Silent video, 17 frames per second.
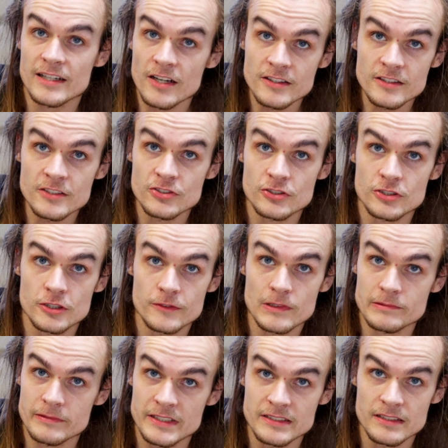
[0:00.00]
got this
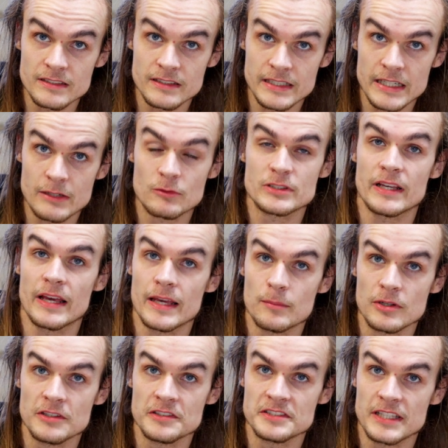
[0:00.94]
server recently and was
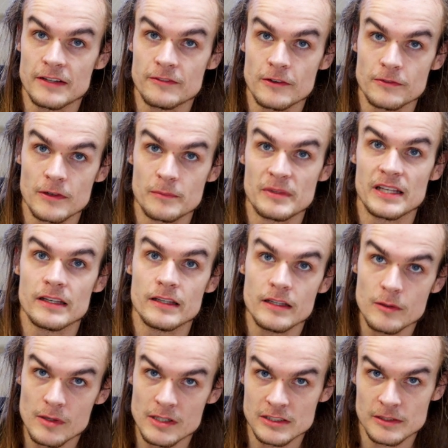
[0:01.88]
able to save it from the
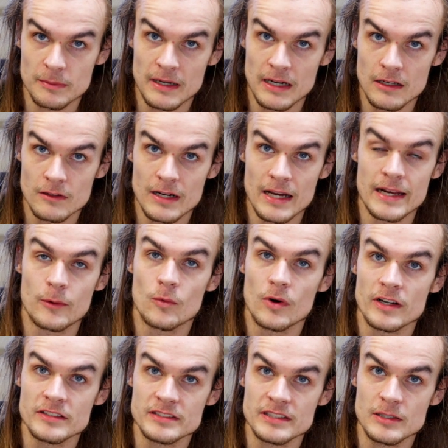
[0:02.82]
e-waste pile and I
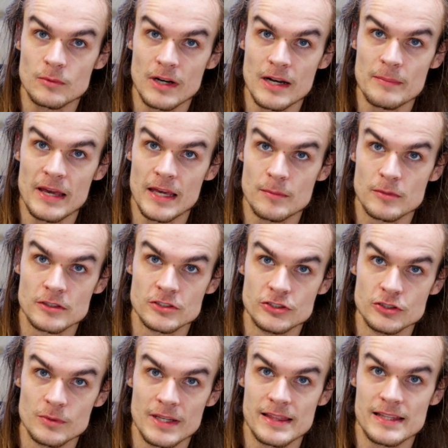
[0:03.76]
want to see what I'm able to
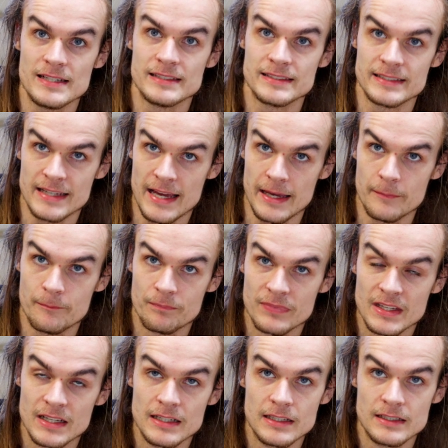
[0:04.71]
do with it today.
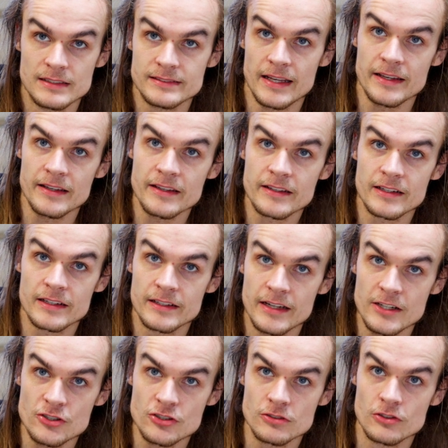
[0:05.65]
Taking an
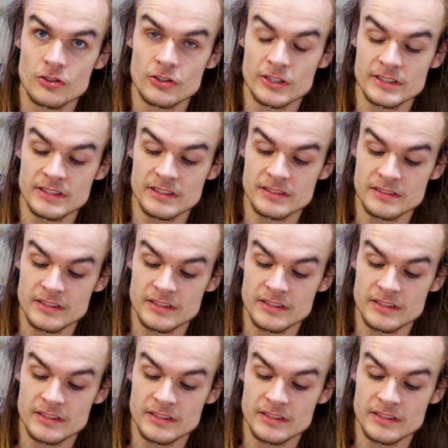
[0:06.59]
initial look at this